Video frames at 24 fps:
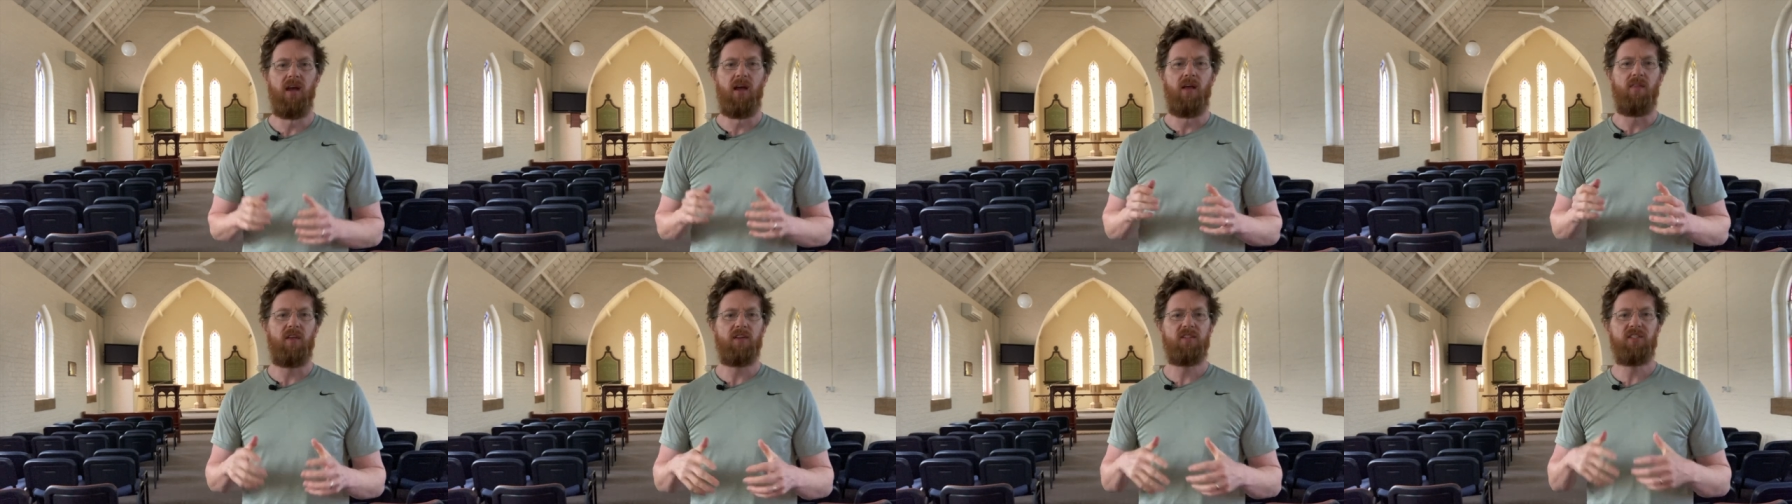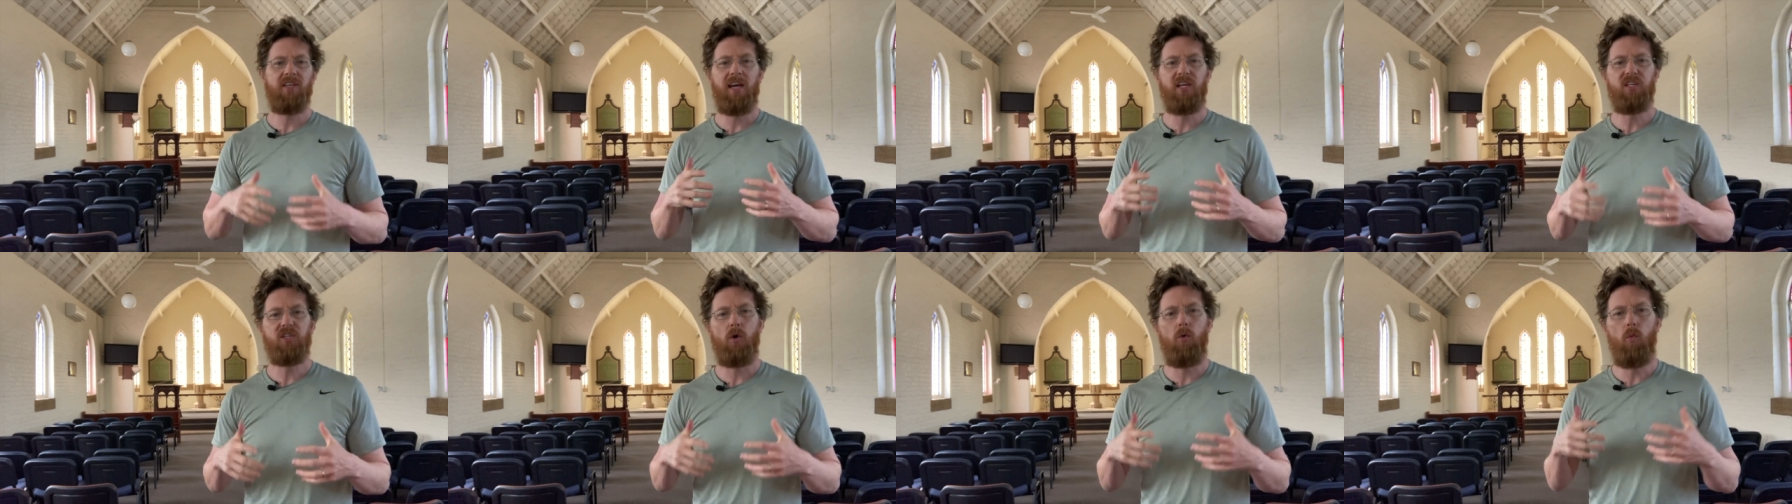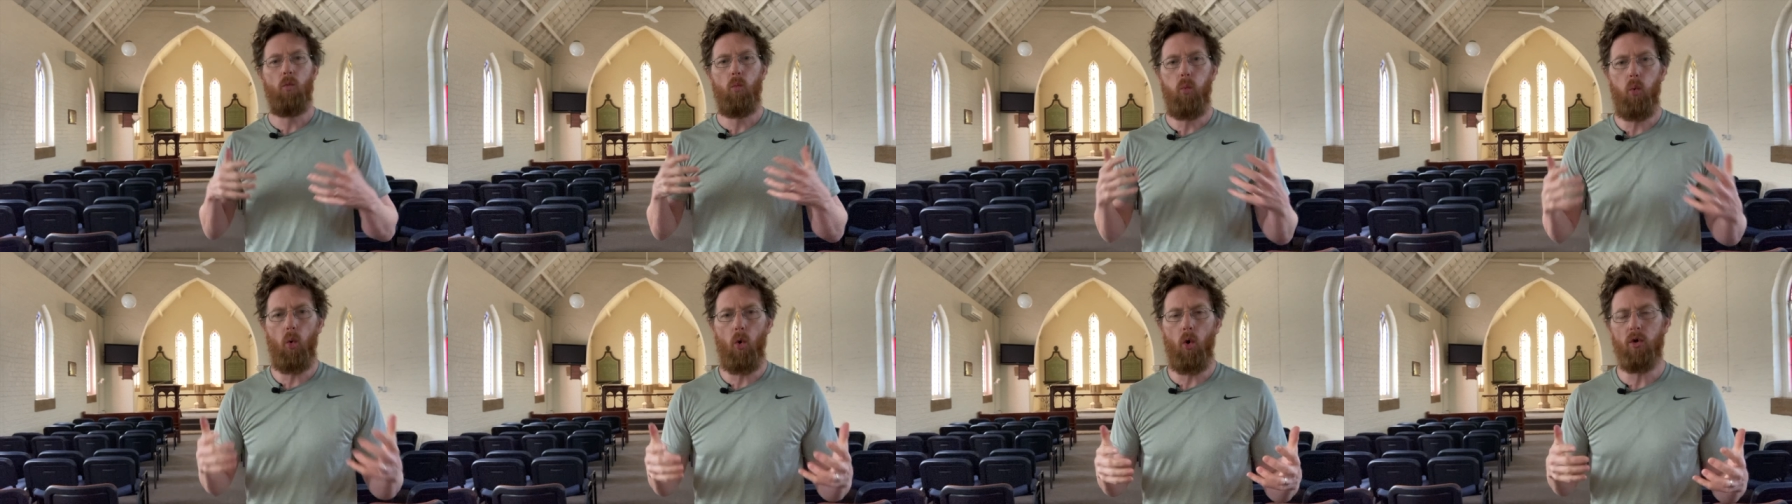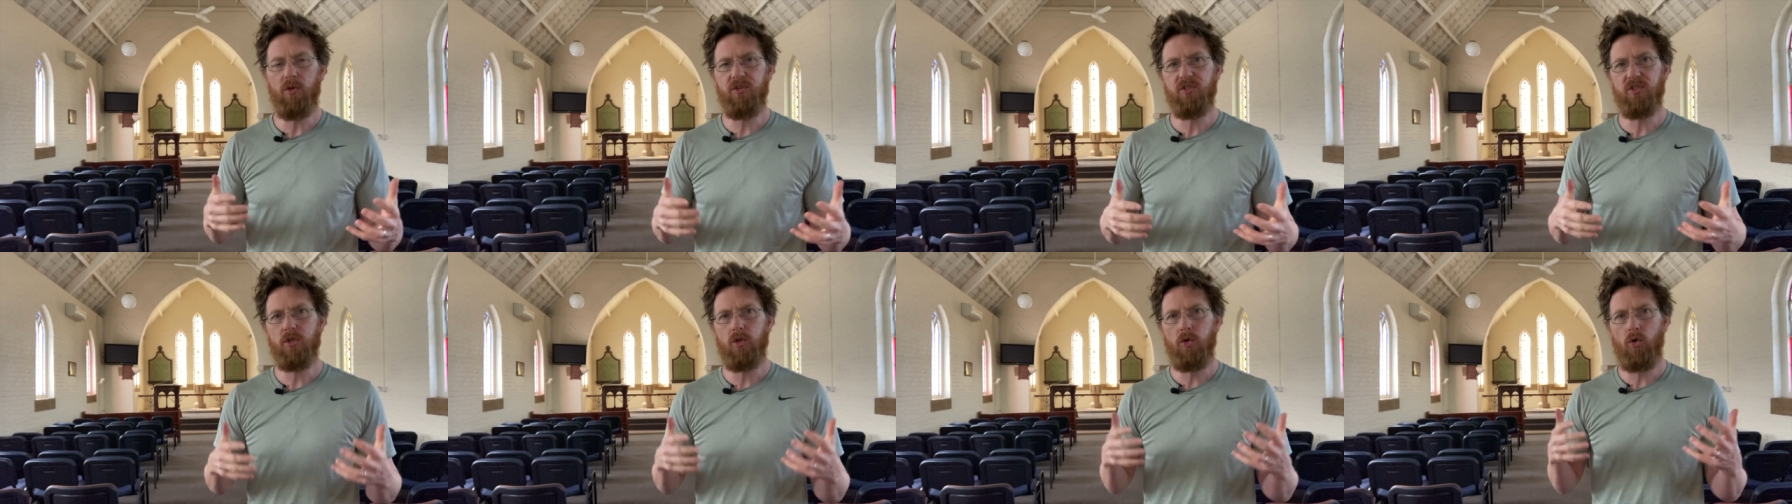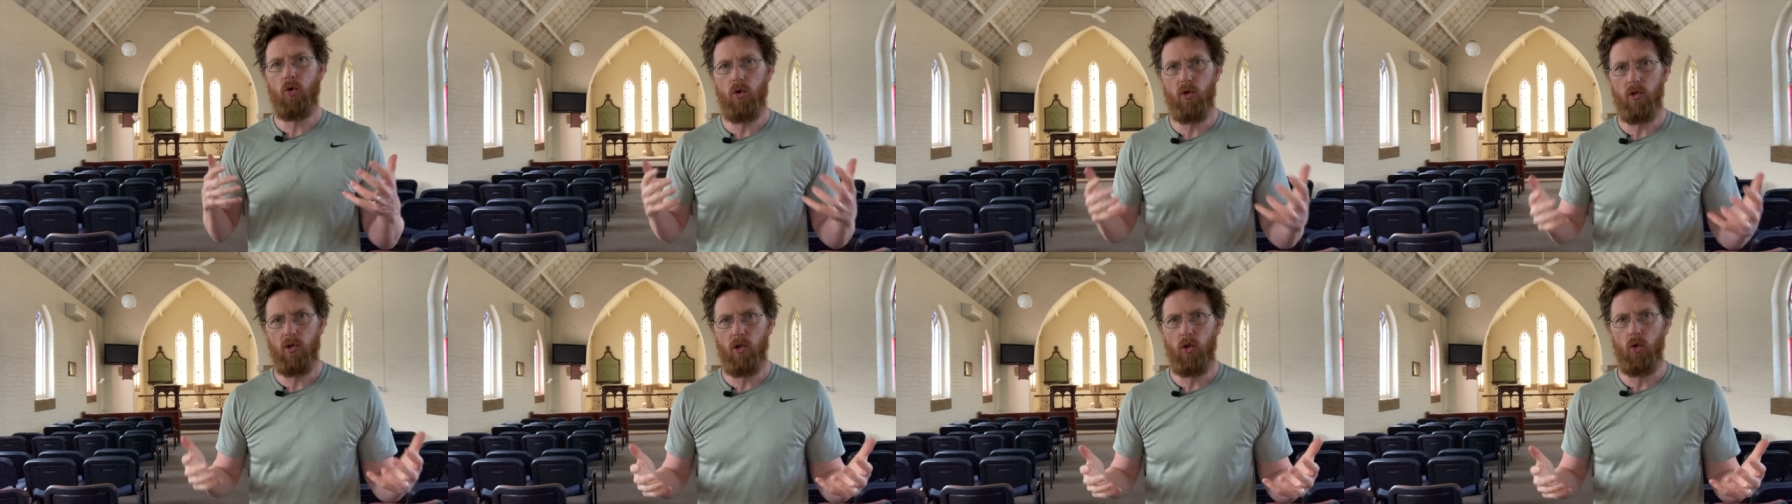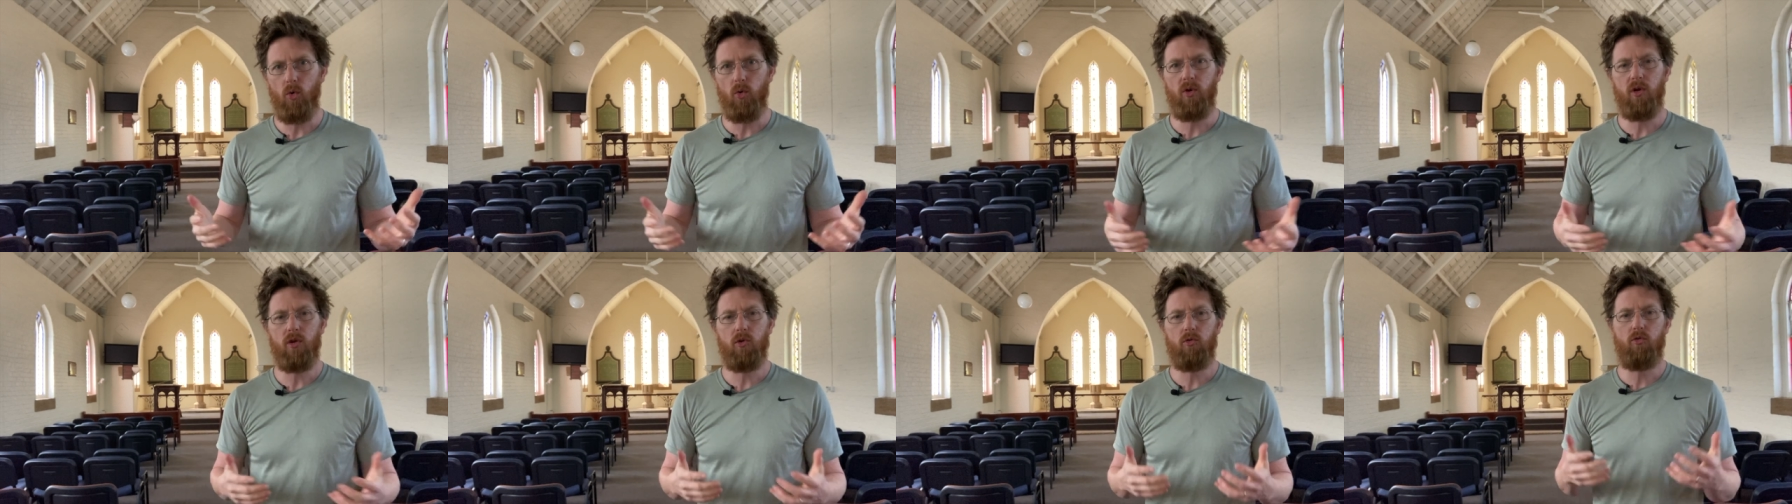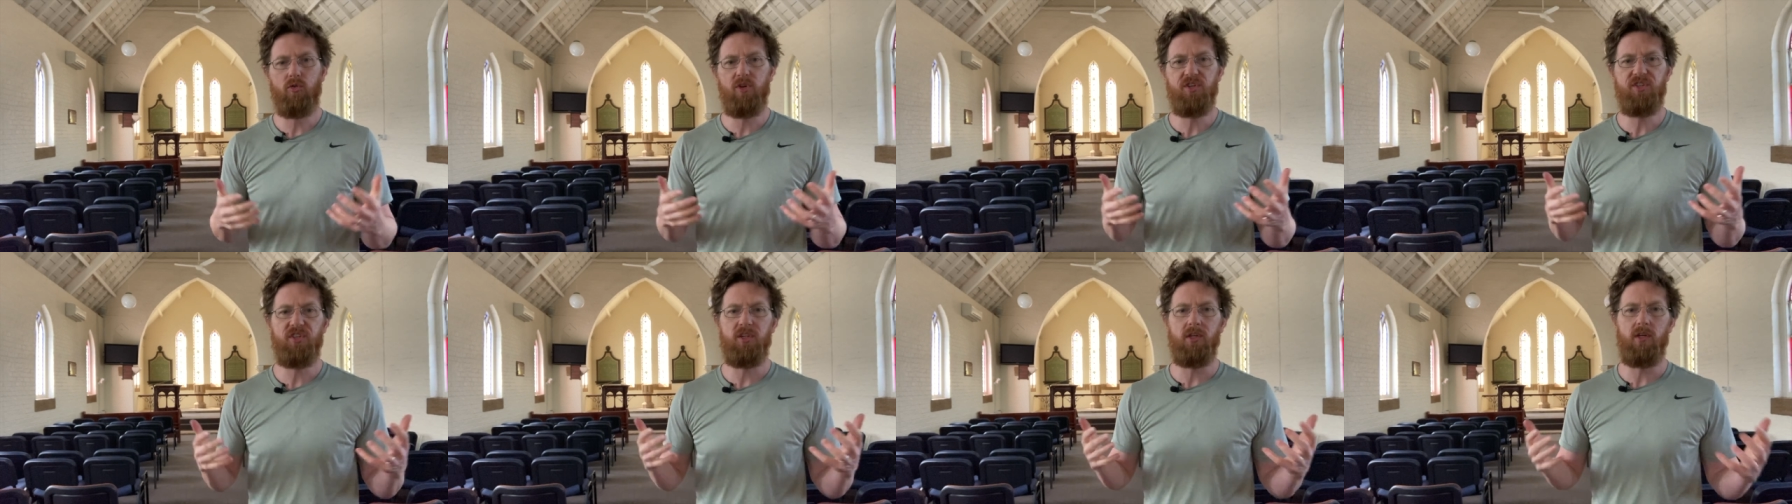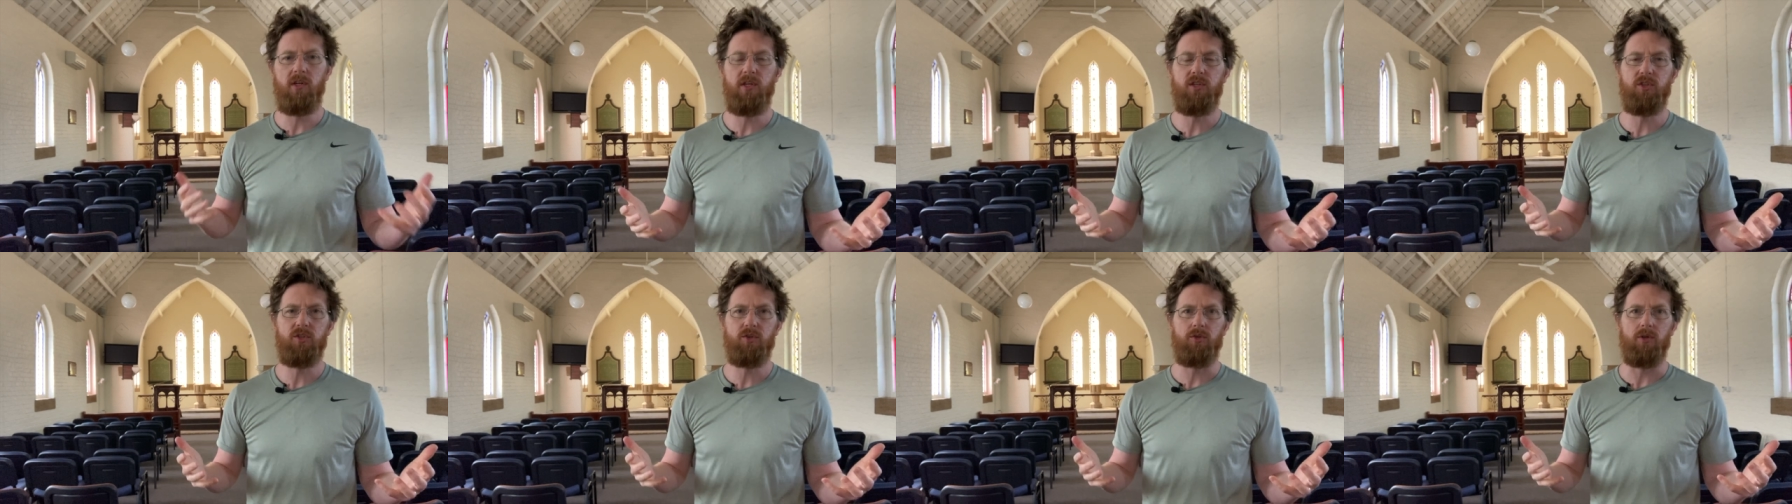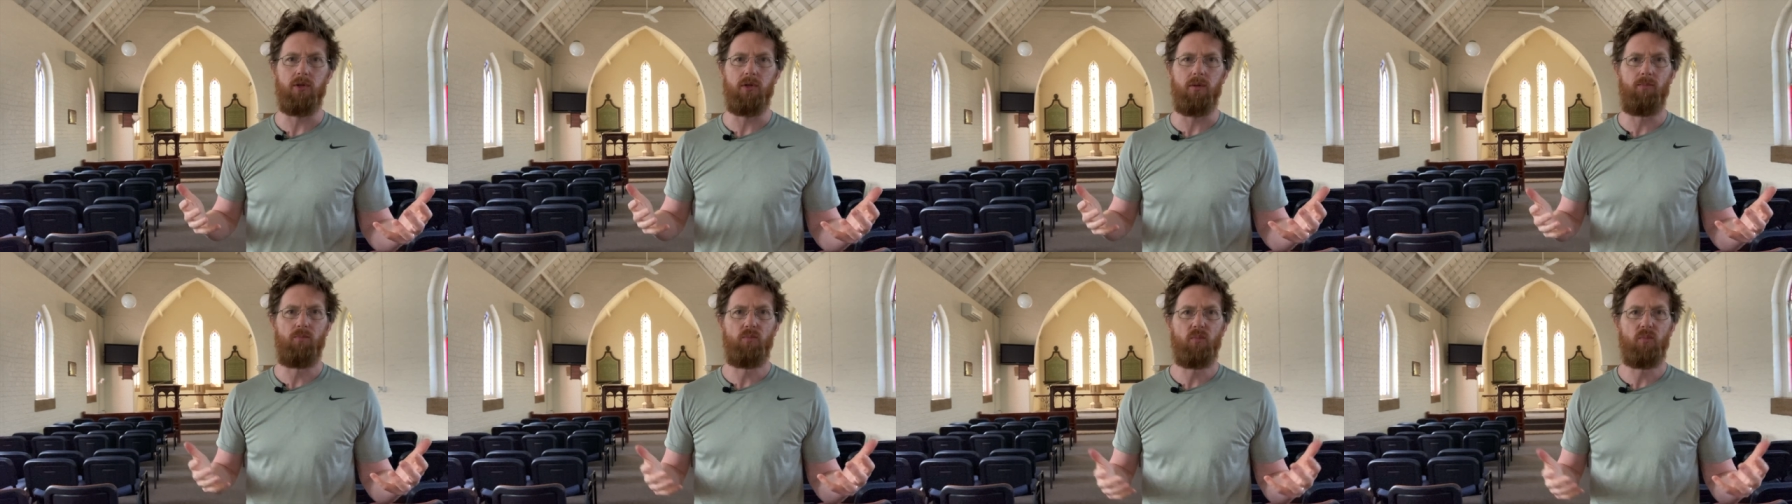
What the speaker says: that takes a warts and all look at Christian history,